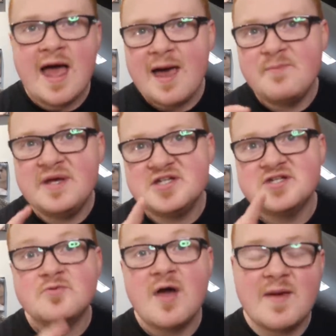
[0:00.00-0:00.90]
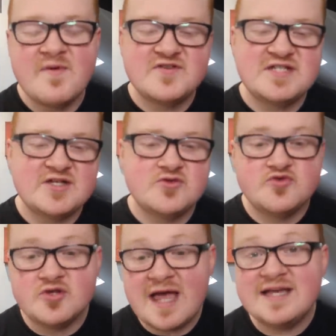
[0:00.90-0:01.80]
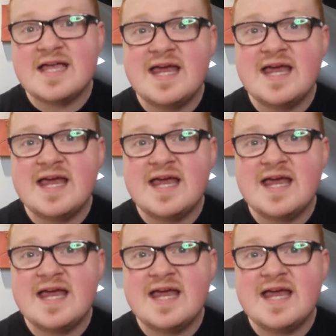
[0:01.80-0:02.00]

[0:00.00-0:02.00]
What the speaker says: Ambitious. We're aiming for 600 likes.